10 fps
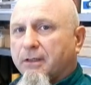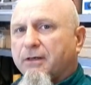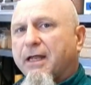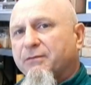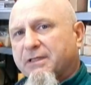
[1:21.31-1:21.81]

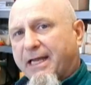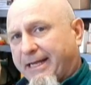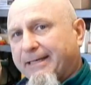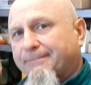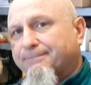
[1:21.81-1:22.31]
Her name was
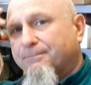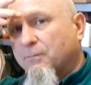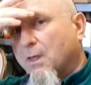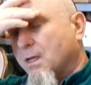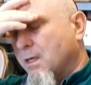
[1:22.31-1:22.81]
Ann.
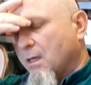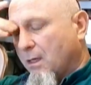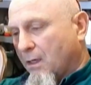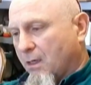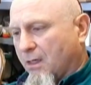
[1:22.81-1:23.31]

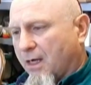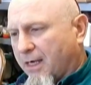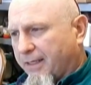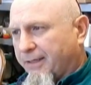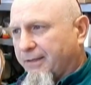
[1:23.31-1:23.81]
And
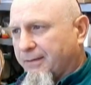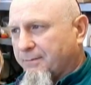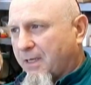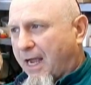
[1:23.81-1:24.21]
I